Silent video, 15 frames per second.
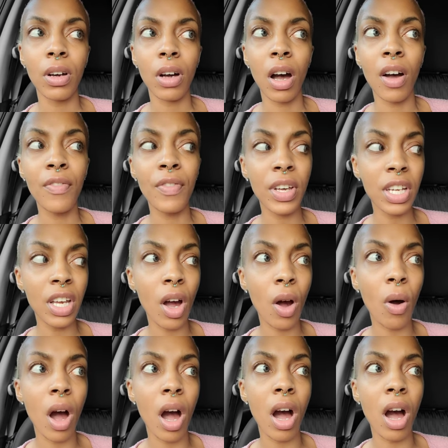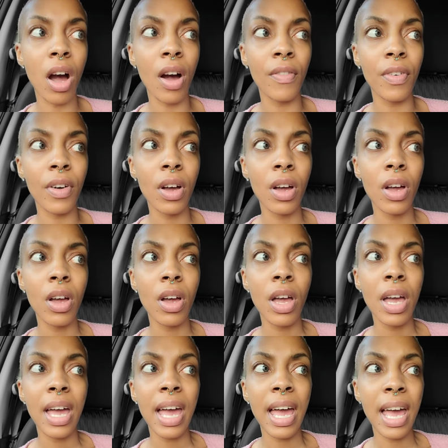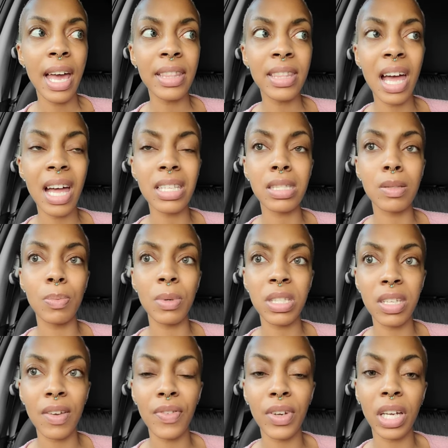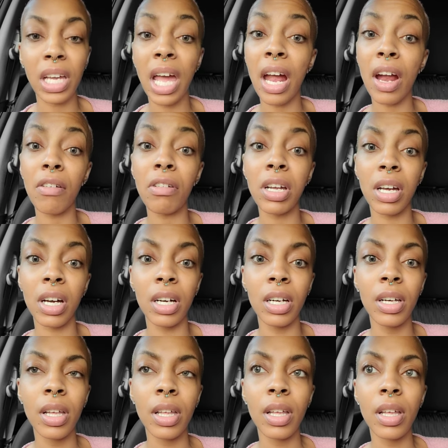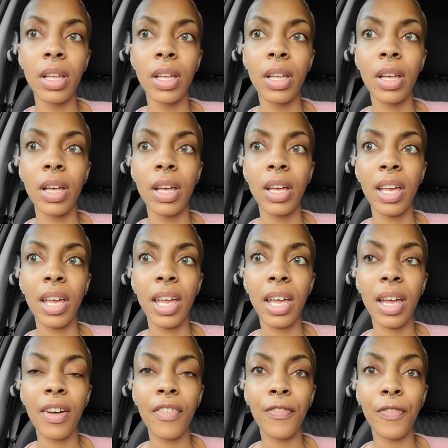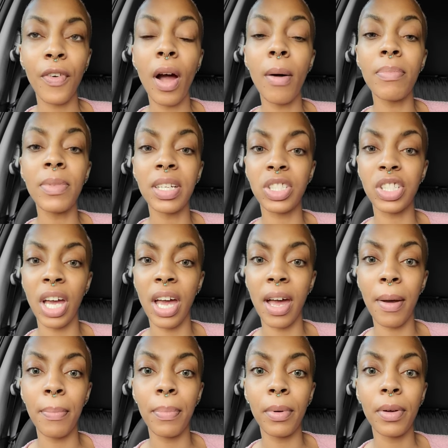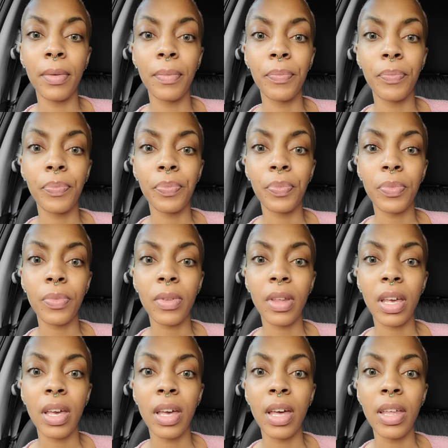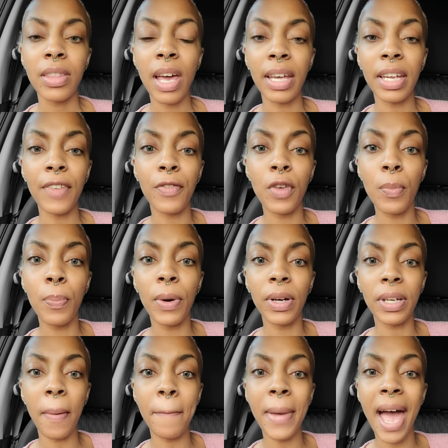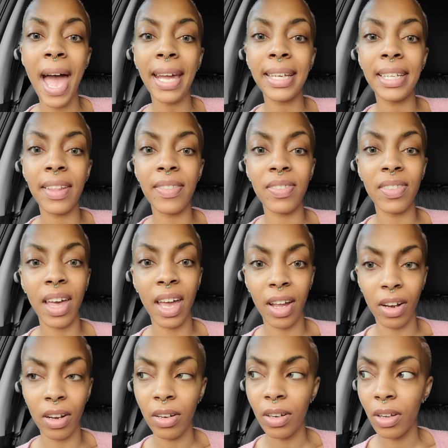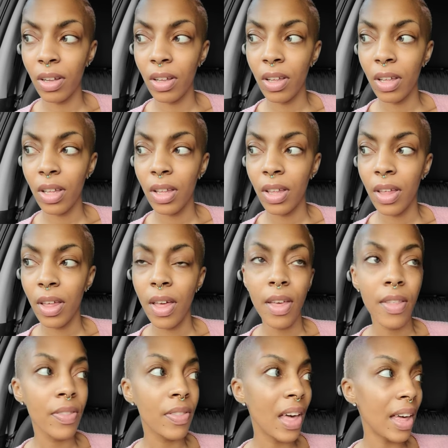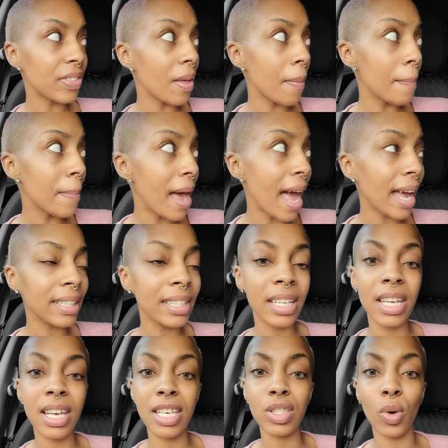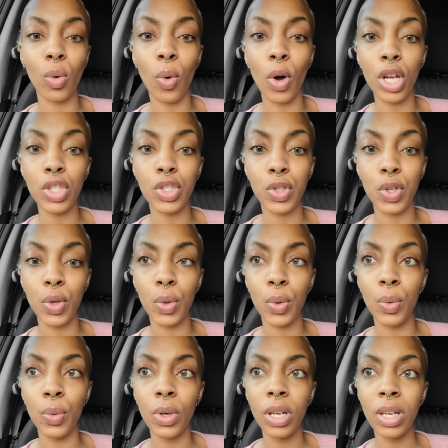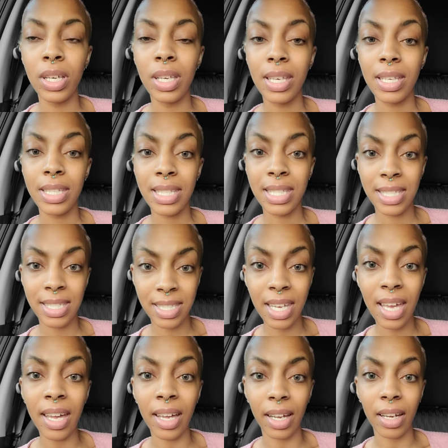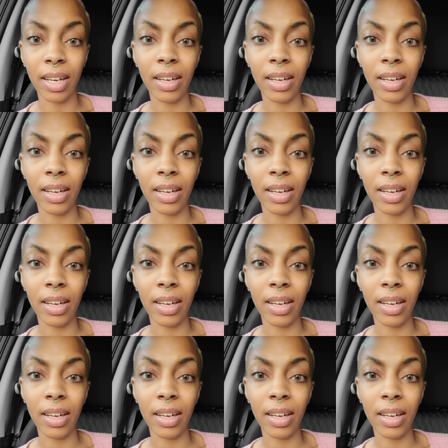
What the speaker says: a video of in that specific area from the jab, that if you put a magnet there, that the magnet is going to stick.